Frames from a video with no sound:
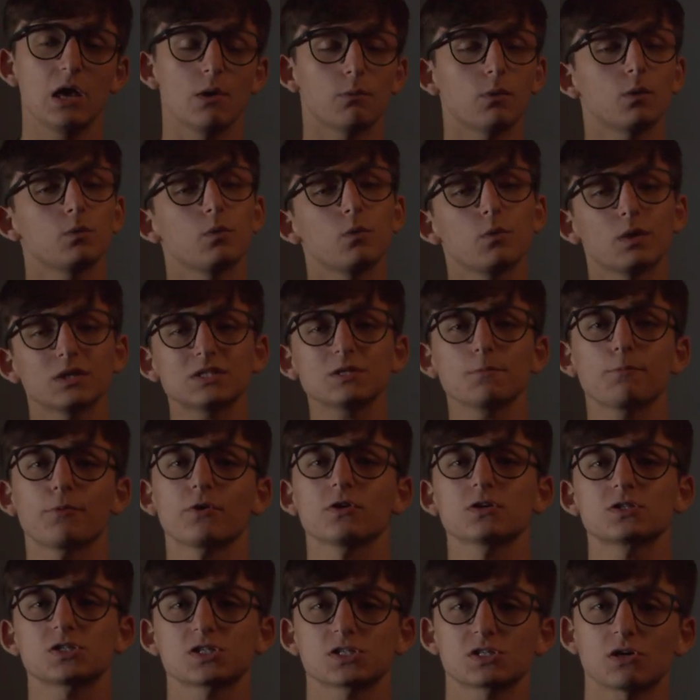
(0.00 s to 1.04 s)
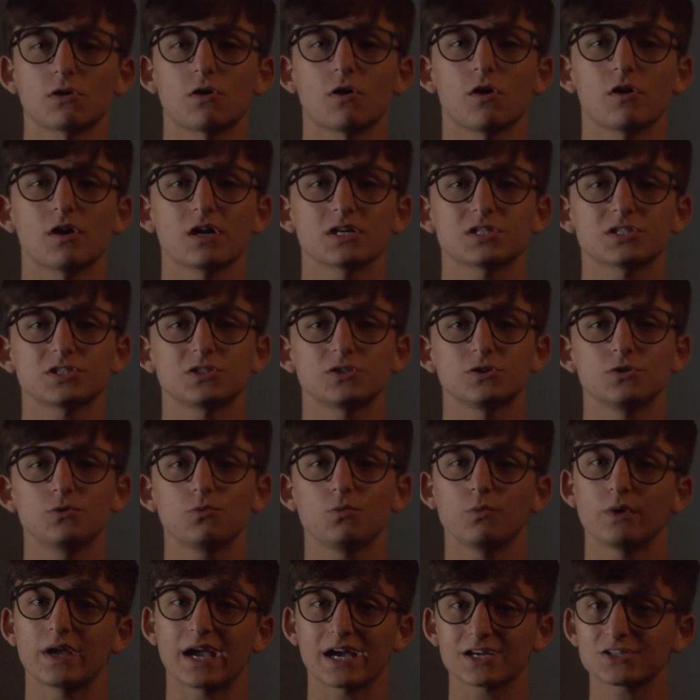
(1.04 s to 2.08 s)
When we went to purchase our RS2,
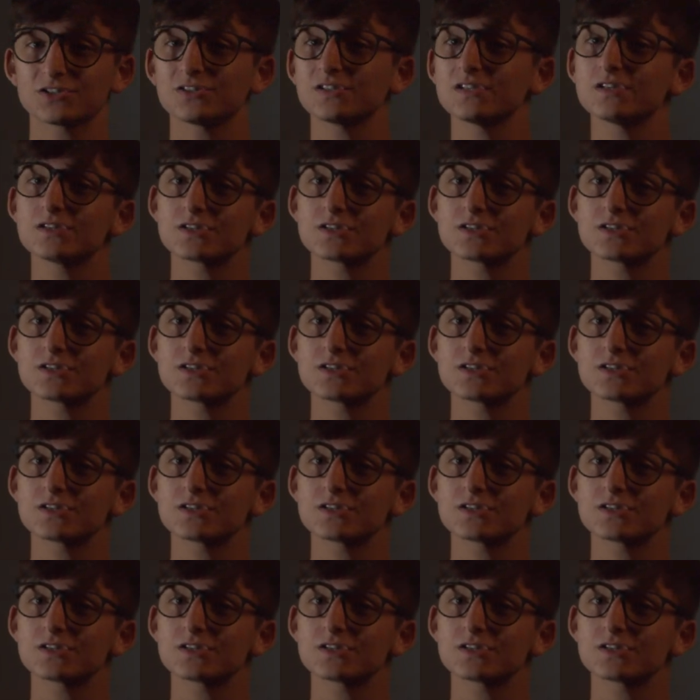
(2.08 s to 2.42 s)
we actually